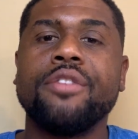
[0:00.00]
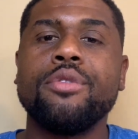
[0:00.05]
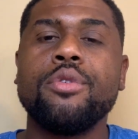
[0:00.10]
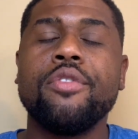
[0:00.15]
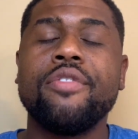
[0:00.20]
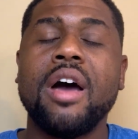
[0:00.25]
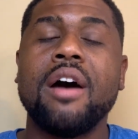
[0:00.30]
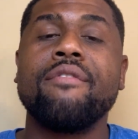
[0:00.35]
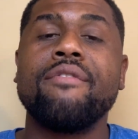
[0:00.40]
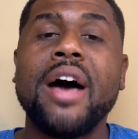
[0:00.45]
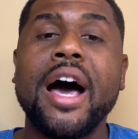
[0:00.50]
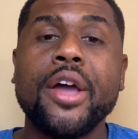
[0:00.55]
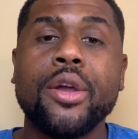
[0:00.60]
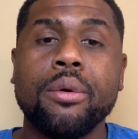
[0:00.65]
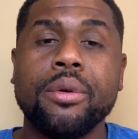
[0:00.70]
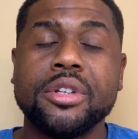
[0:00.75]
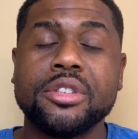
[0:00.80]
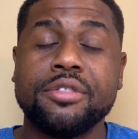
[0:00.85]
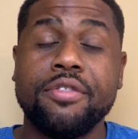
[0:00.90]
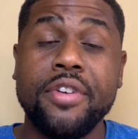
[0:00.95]
If you found
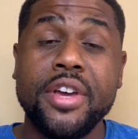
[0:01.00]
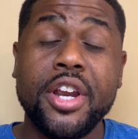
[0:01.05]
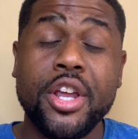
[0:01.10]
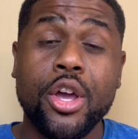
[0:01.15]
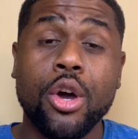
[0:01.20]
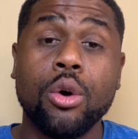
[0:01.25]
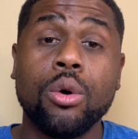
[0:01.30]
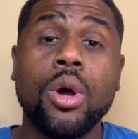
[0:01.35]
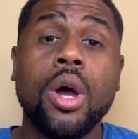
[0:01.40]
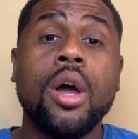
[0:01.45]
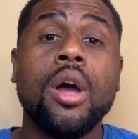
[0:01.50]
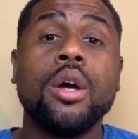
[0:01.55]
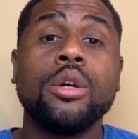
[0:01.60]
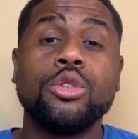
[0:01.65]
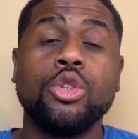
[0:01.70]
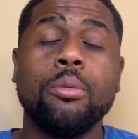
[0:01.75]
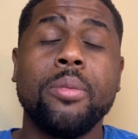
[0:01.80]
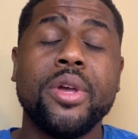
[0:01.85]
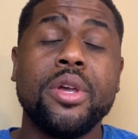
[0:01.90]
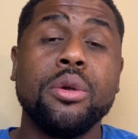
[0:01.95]
value in this video,
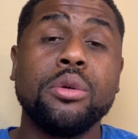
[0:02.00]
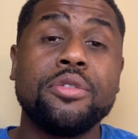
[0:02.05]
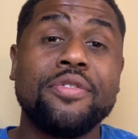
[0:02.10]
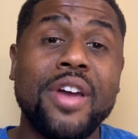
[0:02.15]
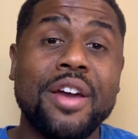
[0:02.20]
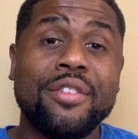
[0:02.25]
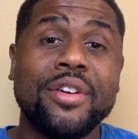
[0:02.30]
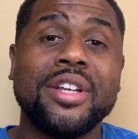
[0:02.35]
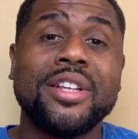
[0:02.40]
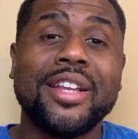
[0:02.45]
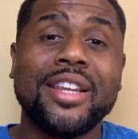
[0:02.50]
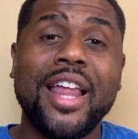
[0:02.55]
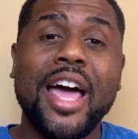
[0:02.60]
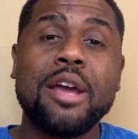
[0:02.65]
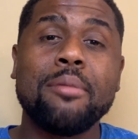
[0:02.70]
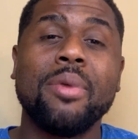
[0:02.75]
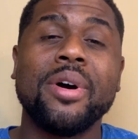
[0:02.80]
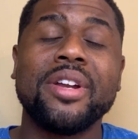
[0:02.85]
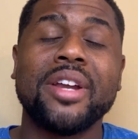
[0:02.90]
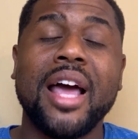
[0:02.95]
do me a huge favor, hit the
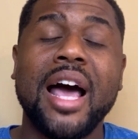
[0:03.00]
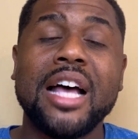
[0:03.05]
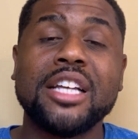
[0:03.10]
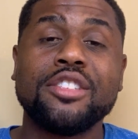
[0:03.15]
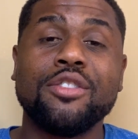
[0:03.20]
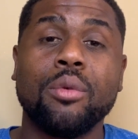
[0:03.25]
like button, guys.